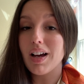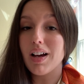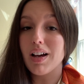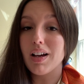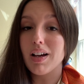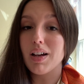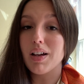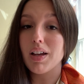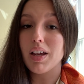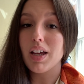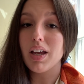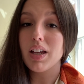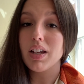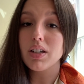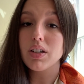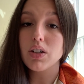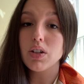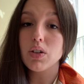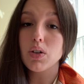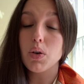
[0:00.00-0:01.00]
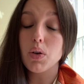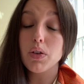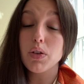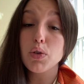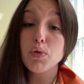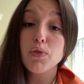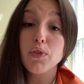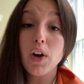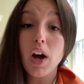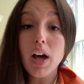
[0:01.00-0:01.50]
and
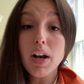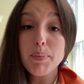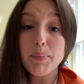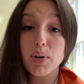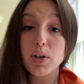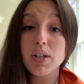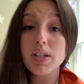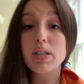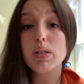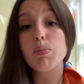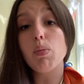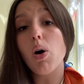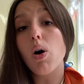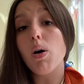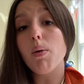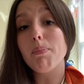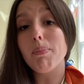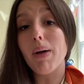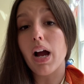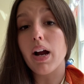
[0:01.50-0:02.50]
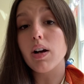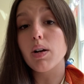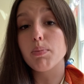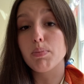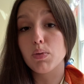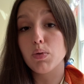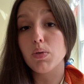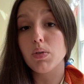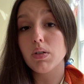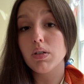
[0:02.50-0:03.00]
you've got a pretty small buyer
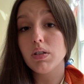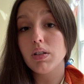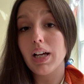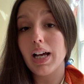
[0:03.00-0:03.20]
pool